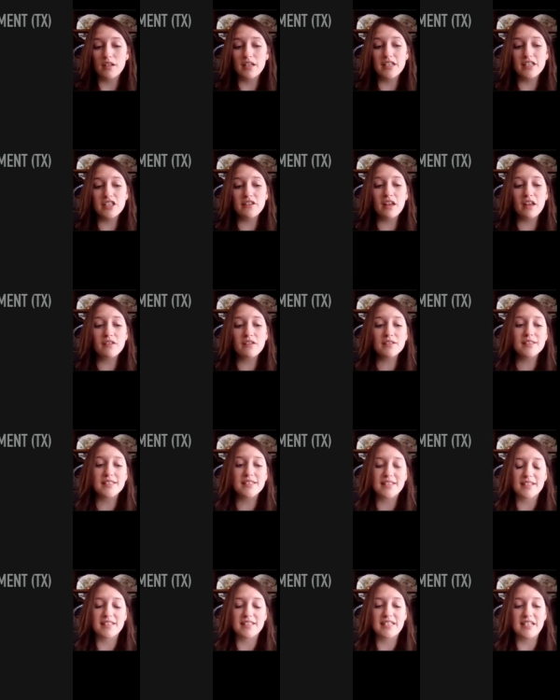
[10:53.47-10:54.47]
in
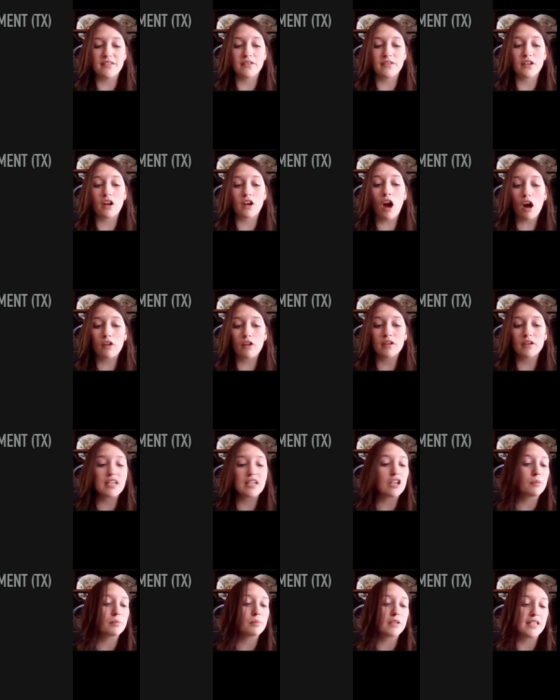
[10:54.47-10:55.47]
2016, the Cockrell
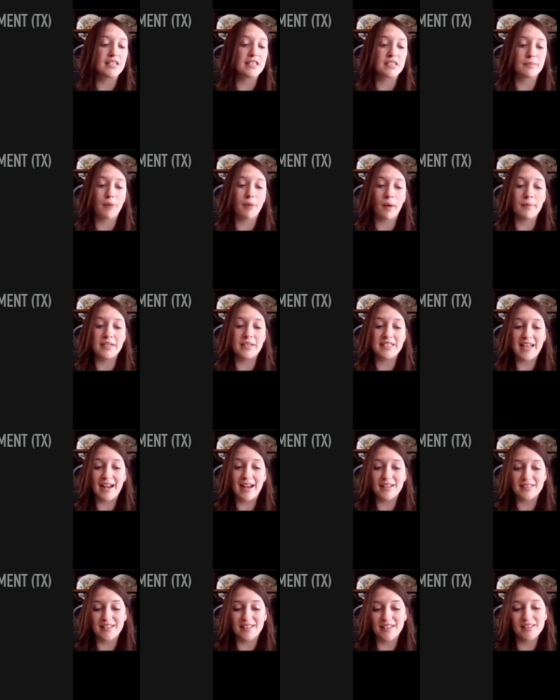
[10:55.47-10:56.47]
Hill Police Department,
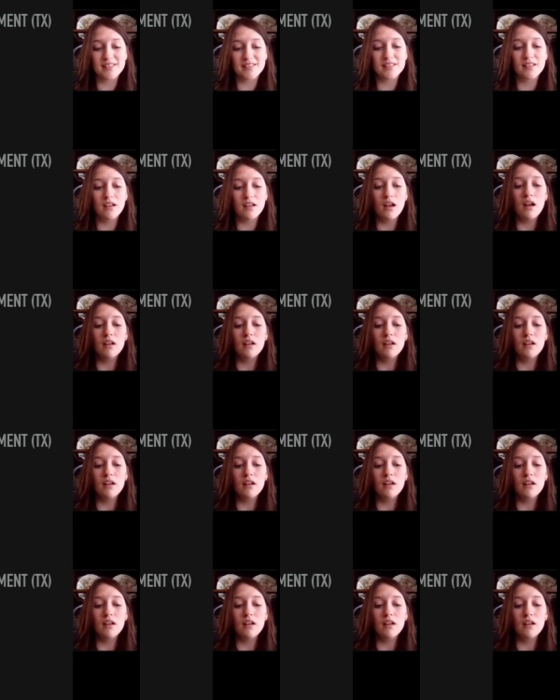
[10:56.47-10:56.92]
Texas,